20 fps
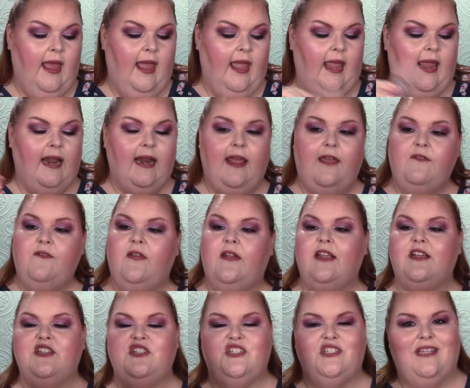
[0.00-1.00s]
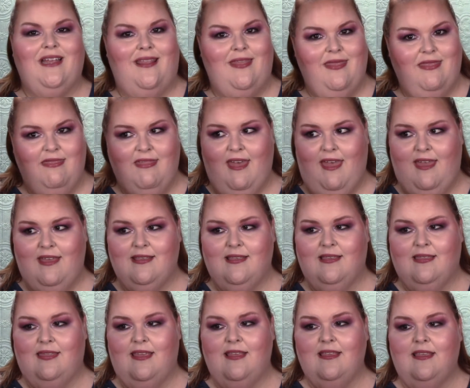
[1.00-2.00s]
And I finished this.
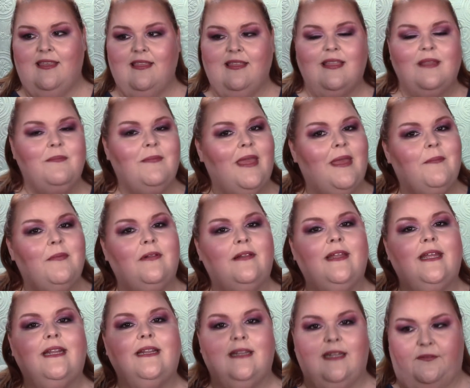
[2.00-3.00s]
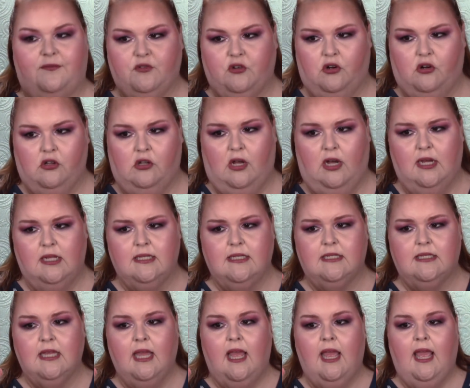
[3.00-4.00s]
This is the Maybelline Lifter
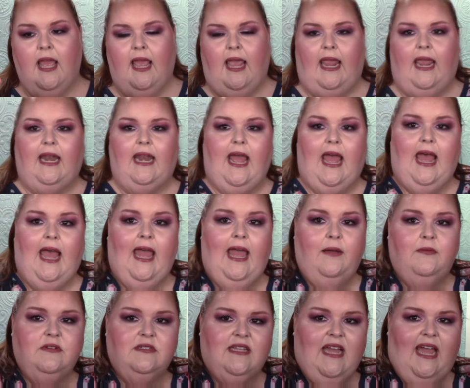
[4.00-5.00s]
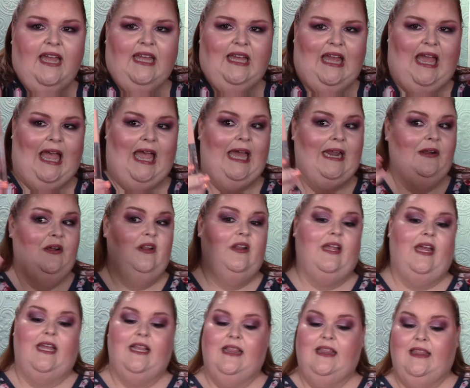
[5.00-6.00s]
Gloss. And I was like, I don't
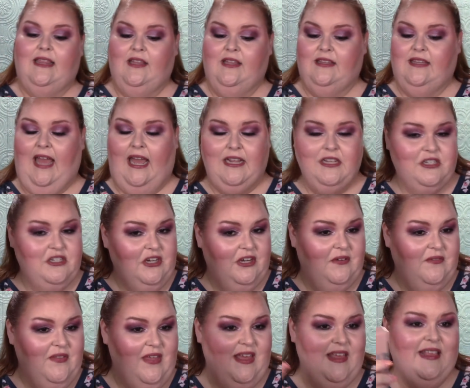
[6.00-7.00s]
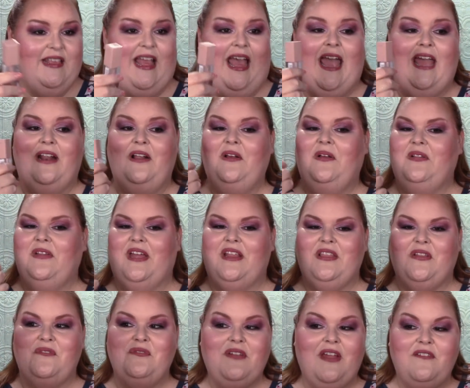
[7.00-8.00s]
like the texture of this. I don't like
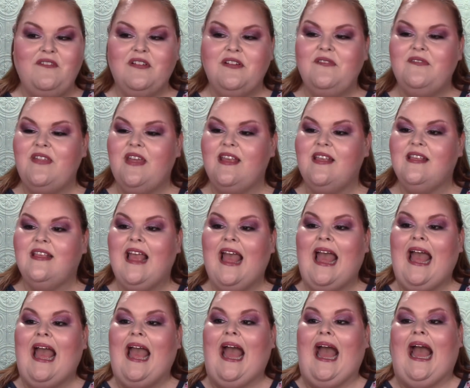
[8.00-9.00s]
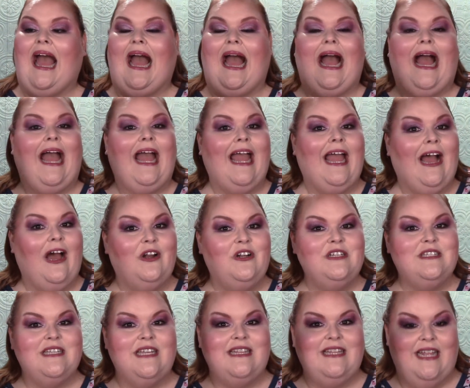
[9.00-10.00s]
the flavor of this. I
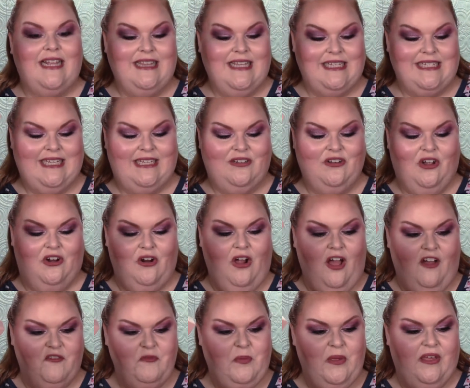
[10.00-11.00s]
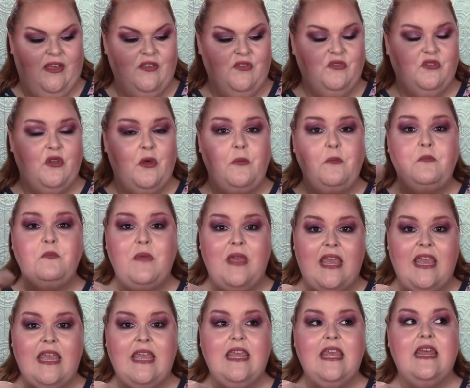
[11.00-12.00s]
honestly think this has gone off because to
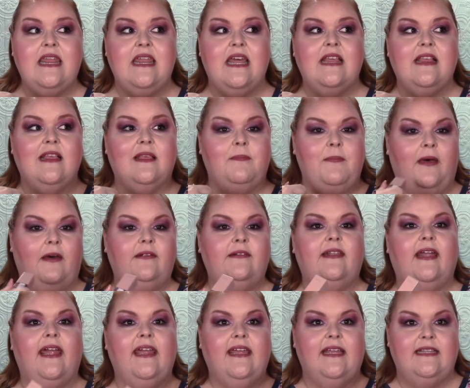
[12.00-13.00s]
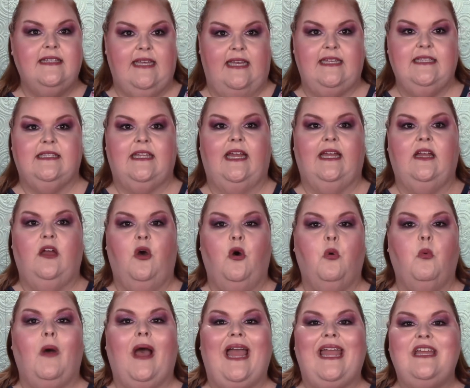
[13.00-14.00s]
me, this smelled like and tastes like
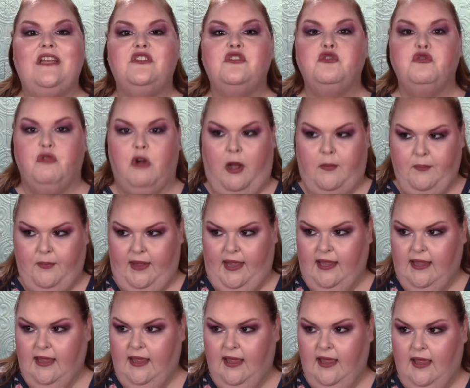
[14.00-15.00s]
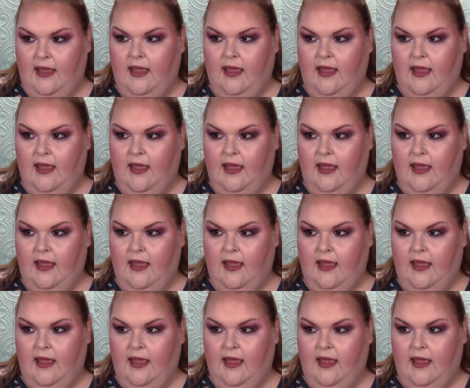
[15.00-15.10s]
Hawaiian Tropic